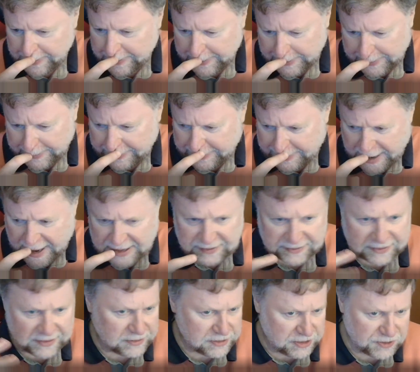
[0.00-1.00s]
you got to
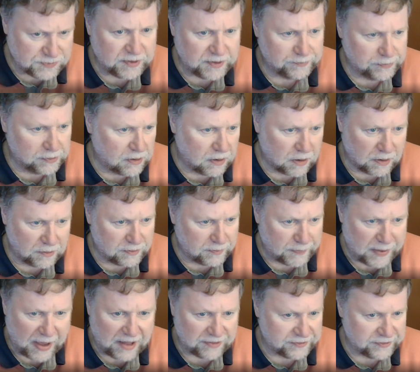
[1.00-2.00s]
think these people are on the
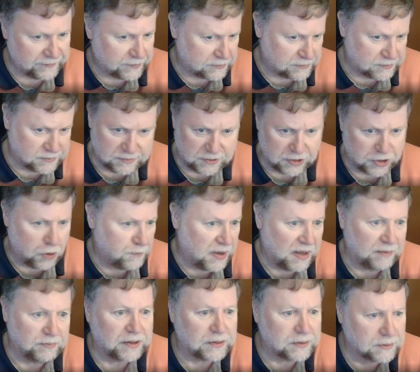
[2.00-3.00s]
path to go
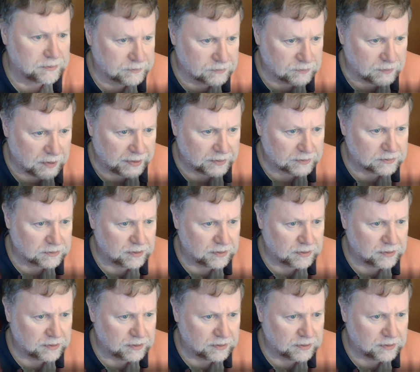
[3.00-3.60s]
public, right?